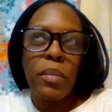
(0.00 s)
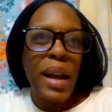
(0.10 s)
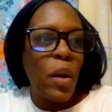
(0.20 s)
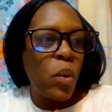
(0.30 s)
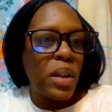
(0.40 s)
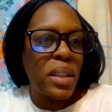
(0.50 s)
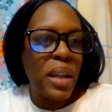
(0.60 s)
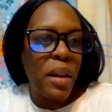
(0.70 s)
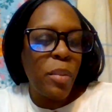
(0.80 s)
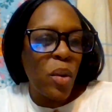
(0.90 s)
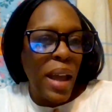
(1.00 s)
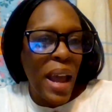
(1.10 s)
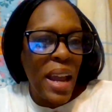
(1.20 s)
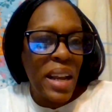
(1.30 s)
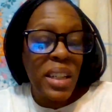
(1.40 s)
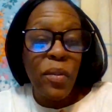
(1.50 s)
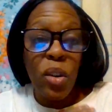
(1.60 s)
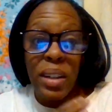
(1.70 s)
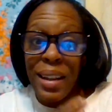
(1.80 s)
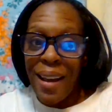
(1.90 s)
I want to say bouquets for
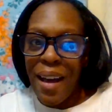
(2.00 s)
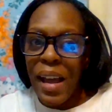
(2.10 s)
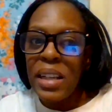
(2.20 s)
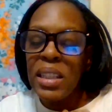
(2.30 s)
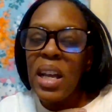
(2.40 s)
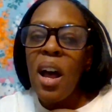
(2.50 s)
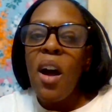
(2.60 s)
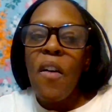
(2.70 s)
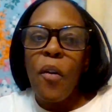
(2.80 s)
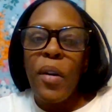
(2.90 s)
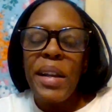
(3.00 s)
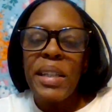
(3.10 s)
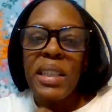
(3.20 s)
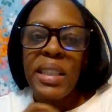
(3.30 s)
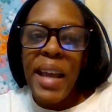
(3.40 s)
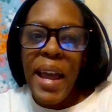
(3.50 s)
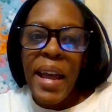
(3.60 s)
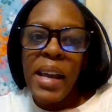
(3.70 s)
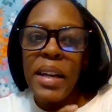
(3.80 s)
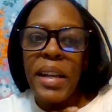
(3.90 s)
the guys, for his
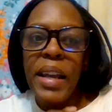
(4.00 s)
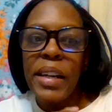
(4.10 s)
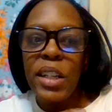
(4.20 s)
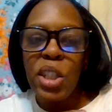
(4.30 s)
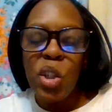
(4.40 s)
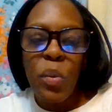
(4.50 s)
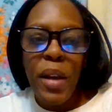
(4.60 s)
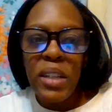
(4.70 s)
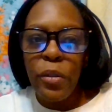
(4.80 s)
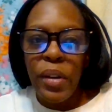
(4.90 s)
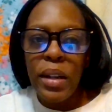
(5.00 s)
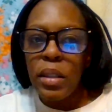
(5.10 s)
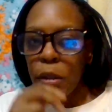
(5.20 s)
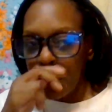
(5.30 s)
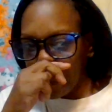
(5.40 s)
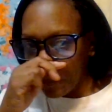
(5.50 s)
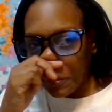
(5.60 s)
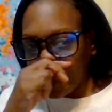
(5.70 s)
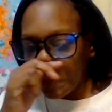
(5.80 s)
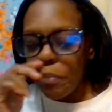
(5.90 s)
dad and his two best friends,
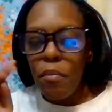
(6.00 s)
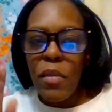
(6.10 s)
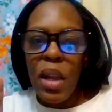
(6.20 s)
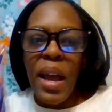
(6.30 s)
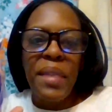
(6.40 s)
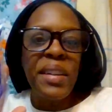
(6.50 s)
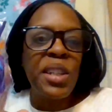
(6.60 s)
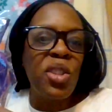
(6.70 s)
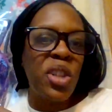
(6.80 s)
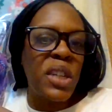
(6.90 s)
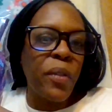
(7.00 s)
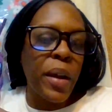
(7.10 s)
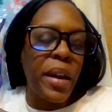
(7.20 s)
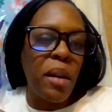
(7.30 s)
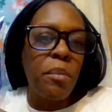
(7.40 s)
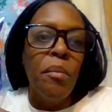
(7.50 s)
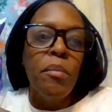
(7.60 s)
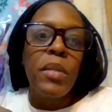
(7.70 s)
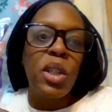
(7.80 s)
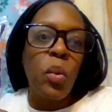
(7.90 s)
and this is just for him
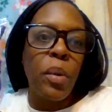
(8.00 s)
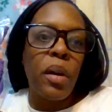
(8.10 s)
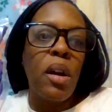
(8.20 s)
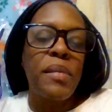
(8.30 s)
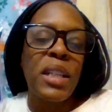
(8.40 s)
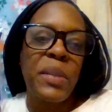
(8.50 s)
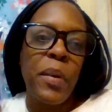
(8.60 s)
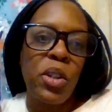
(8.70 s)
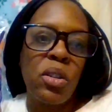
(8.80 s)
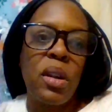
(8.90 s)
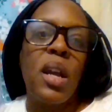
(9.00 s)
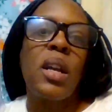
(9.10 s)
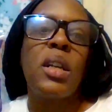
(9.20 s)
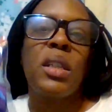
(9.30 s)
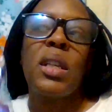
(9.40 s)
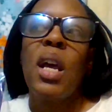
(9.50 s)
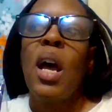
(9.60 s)
to wear on that special day because